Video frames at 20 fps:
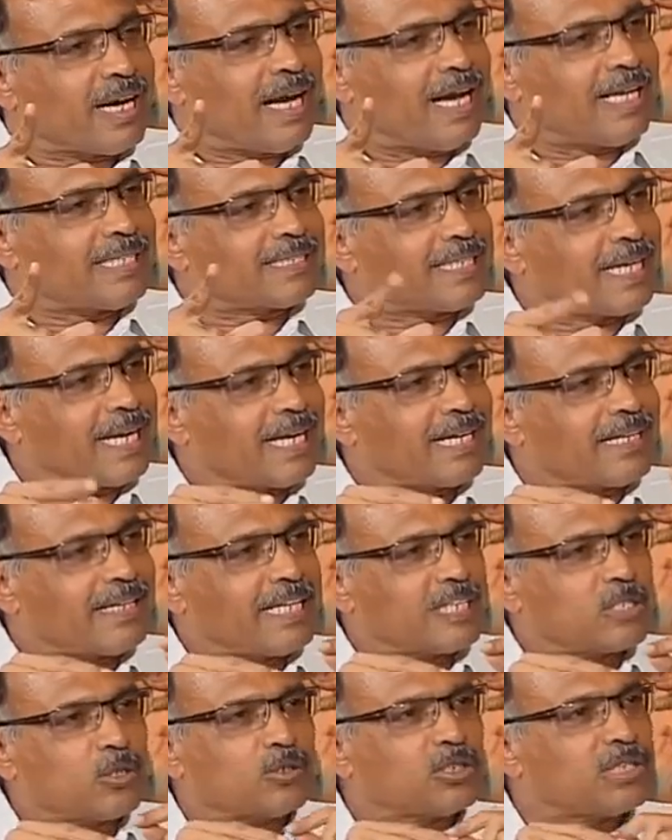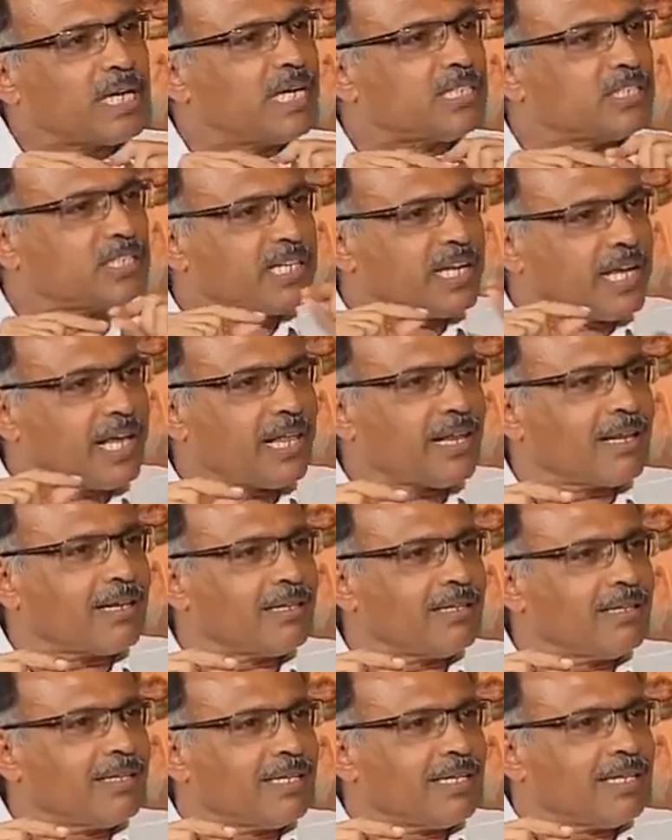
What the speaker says: I said there's no chance in hell